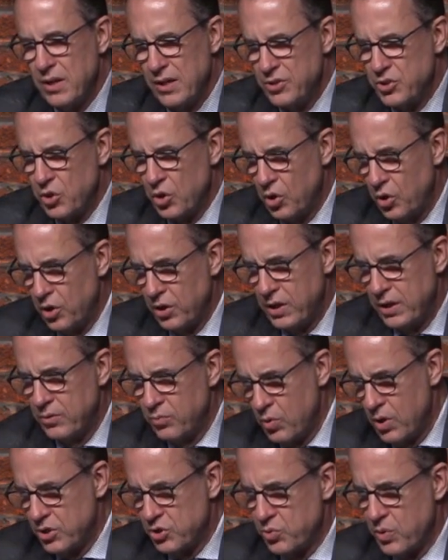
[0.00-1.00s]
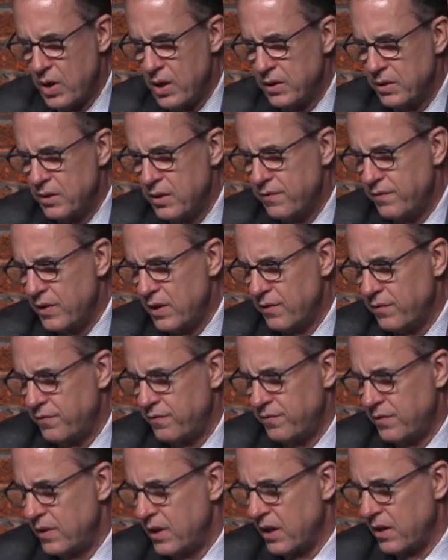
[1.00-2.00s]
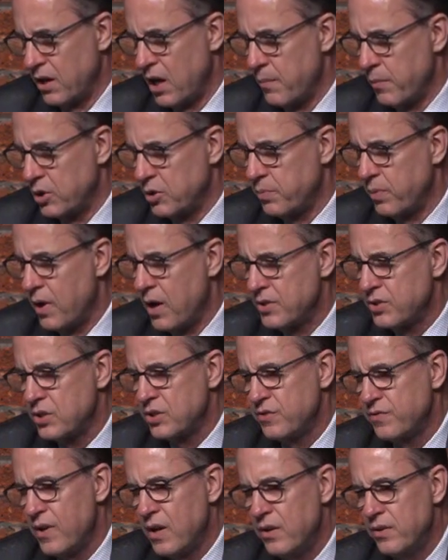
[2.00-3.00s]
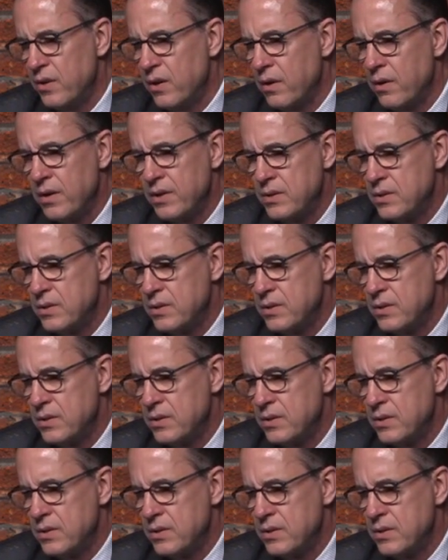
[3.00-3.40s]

I sort of look at West Raglan, if an economic deposit's found there,